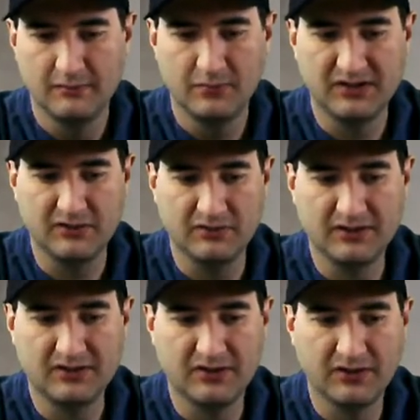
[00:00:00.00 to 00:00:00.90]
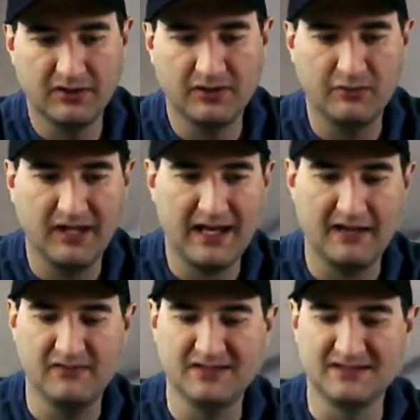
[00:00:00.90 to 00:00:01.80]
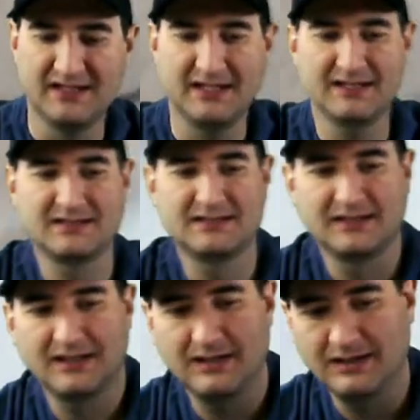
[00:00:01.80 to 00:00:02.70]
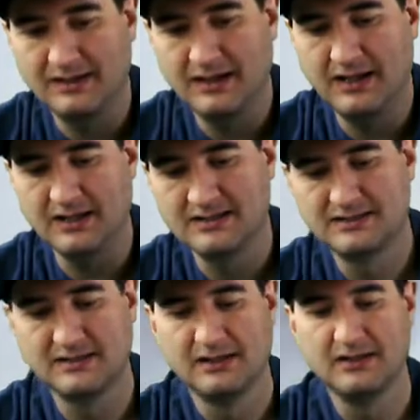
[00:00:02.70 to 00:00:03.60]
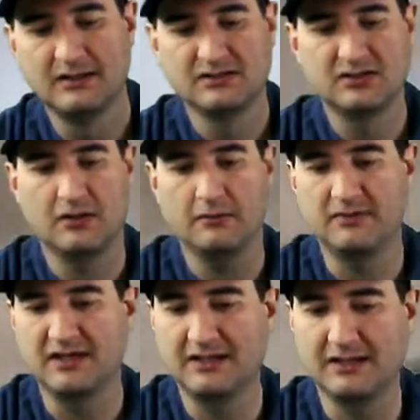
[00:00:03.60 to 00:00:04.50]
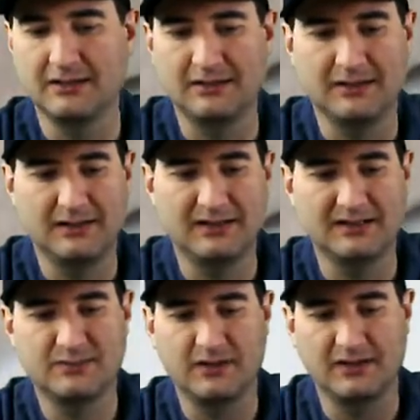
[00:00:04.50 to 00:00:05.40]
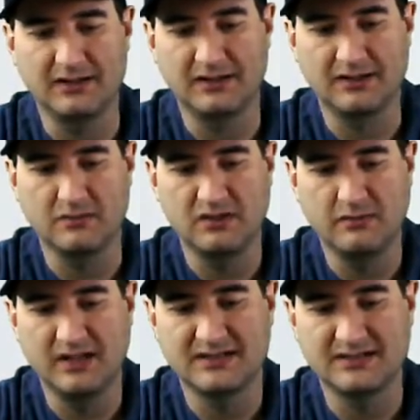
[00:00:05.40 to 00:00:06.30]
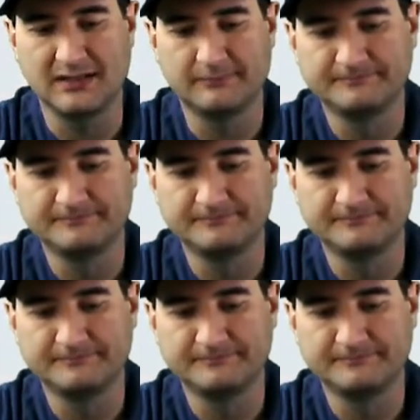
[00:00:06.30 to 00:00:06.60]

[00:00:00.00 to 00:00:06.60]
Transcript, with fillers: But the only clear that we have is this and this. So I'm thinking that that's probably not going to be the best thing.